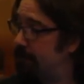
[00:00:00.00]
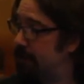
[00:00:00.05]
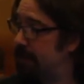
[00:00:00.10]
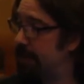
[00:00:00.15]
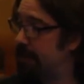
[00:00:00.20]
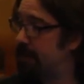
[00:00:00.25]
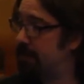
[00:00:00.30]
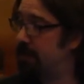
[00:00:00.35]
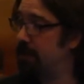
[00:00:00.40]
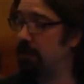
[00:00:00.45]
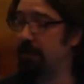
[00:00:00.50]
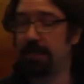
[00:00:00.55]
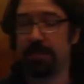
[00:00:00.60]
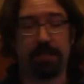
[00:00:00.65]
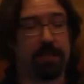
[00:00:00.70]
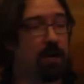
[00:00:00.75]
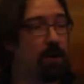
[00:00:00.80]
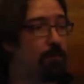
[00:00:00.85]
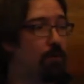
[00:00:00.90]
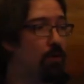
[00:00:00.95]
but that still
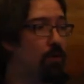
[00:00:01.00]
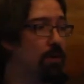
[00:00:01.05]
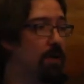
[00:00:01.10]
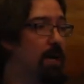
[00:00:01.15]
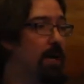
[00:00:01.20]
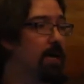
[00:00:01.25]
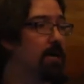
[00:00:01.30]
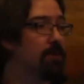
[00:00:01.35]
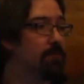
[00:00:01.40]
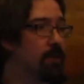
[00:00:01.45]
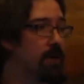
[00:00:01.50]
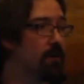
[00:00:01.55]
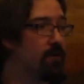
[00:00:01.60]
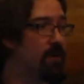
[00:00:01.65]
doesn't help a whole lot because we're